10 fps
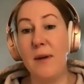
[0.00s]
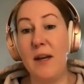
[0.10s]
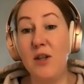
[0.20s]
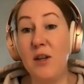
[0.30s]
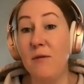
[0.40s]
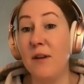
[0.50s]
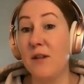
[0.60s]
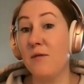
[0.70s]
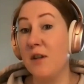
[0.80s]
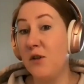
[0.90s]
space. She
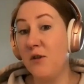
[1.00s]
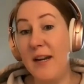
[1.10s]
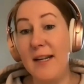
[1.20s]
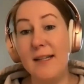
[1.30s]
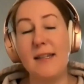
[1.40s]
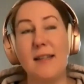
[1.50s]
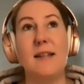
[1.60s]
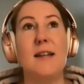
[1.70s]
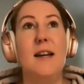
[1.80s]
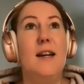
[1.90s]
runs retreats
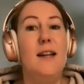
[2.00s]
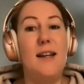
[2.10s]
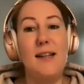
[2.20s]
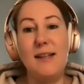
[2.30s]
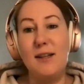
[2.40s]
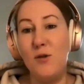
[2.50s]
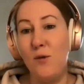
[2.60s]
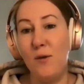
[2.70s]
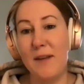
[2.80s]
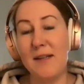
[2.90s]
and is into
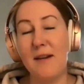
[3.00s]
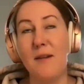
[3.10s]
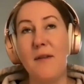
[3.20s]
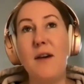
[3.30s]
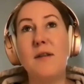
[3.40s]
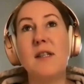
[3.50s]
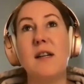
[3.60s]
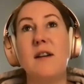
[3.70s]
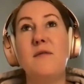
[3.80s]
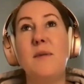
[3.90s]
all of this kind of health
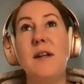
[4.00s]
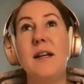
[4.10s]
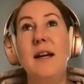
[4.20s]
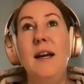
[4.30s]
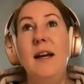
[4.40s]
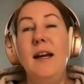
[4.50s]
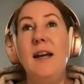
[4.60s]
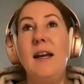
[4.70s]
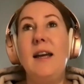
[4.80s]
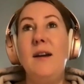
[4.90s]
stuff. But
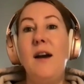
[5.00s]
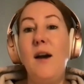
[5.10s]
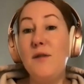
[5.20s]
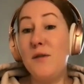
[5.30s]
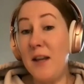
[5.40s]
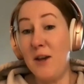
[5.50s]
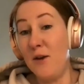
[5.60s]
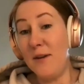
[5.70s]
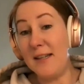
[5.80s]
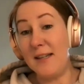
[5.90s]
I was really
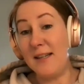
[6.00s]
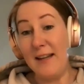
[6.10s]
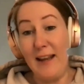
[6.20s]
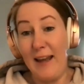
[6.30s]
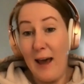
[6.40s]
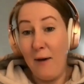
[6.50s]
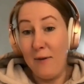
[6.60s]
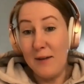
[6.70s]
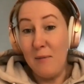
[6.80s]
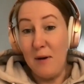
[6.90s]
curious as to like how
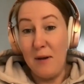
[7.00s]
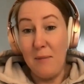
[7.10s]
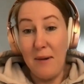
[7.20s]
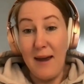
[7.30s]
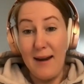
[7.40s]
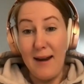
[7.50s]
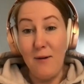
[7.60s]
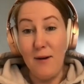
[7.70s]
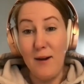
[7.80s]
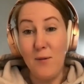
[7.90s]
this might pan
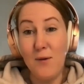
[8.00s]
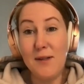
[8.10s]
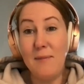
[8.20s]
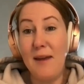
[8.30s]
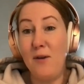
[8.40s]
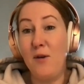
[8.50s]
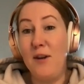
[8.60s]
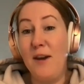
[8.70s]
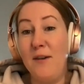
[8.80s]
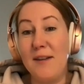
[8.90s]
out, like what's a
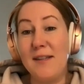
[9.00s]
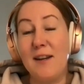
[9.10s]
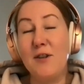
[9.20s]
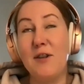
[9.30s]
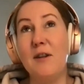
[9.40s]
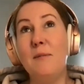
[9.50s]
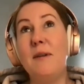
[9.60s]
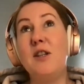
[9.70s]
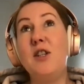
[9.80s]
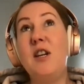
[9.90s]
Bitcoin yoga session.
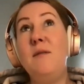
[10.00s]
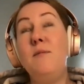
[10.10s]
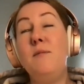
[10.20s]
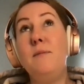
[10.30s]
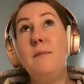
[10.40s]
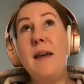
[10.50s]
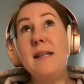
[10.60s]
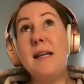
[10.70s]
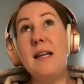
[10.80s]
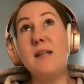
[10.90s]
But she
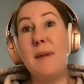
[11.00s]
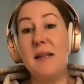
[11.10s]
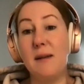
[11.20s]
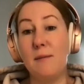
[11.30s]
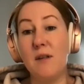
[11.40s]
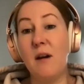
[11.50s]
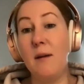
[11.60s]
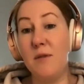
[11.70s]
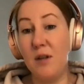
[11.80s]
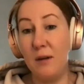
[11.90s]
basically spent some
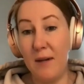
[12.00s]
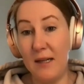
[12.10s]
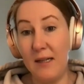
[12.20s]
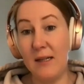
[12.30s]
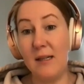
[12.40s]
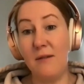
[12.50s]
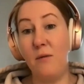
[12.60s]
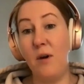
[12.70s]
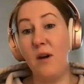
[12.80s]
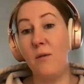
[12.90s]
time doing meditative
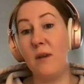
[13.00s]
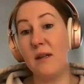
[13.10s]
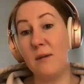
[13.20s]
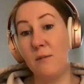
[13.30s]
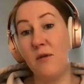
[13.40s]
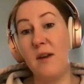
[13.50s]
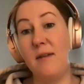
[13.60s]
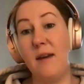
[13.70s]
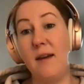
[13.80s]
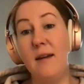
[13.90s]
work with us and
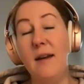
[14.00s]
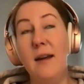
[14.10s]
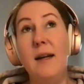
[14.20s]
breathing,